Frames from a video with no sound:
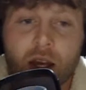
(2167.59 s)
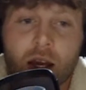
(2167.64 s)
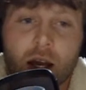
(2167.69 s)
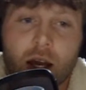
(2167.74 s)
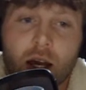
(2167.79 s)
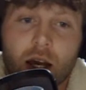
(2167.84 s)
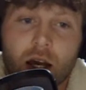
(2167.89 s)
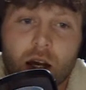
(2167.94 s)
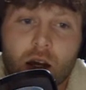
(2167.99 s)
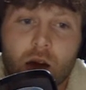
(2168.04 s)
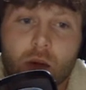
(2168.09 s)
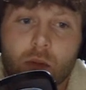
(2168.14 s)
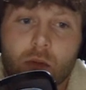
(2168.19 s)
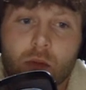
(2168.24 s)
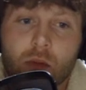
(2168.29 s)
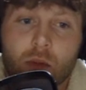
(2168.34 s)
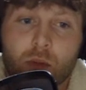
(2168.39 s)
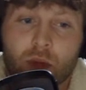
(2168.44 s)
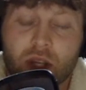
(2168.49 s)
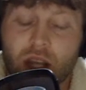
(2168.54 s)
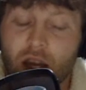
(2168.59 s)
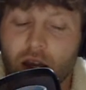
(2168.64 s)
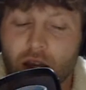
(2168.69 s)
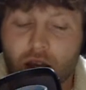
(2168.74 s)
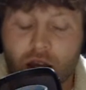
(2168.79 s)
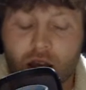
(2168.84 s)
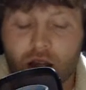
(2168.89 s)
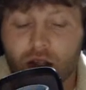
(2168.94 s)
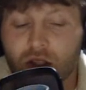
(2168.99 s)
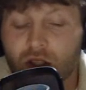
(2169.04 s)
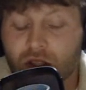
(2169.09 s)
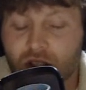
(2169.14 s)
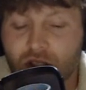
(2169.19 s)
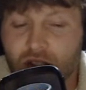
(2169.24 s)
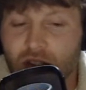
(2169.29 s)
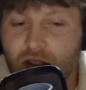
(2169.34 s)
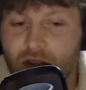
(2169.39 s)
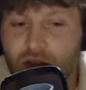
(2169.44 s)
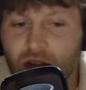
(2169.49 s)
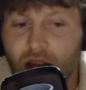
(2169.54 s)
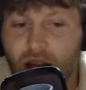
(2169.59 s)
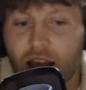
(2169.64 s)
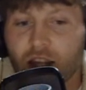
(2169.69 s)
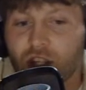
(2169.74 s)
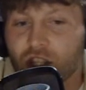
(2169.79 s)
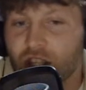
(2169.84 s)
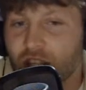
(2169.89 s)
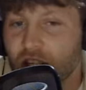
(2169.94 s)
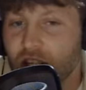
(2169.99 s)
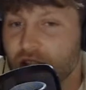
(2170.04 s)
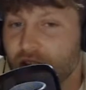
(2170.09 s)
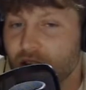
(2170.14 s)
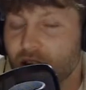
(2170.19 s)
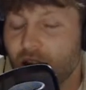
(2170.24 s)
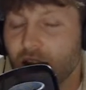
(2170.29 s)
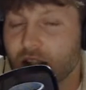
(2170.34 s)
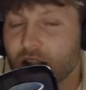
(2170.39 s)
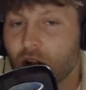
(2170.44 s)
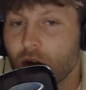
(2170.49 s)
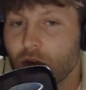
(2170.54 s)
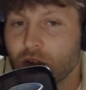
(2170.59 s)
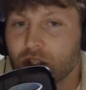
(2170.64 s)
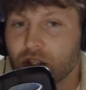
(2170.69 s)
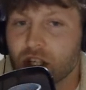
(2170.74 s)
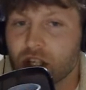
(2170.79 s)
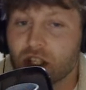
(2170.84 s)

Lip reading: But yeah, and just hedging into the next conversation,